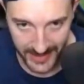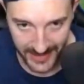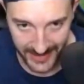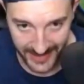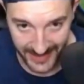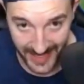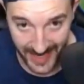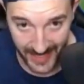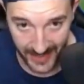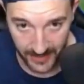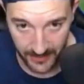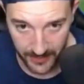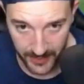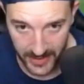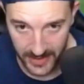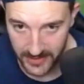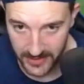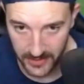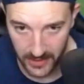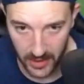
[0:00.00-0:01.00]
game
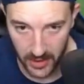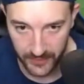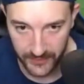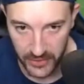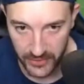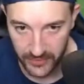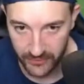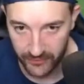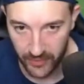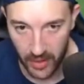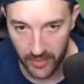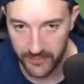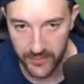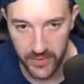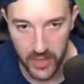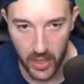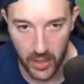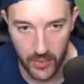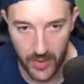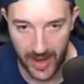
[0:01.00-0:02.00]
because I
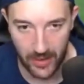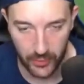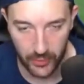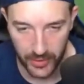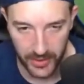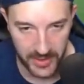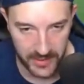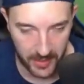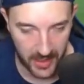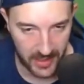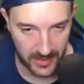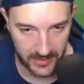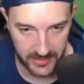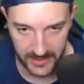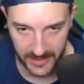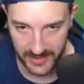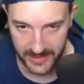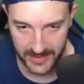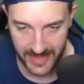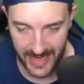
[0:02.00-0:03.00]
know how good his
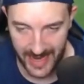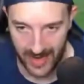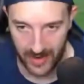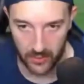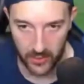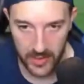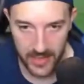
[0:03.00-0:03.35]
passing is now.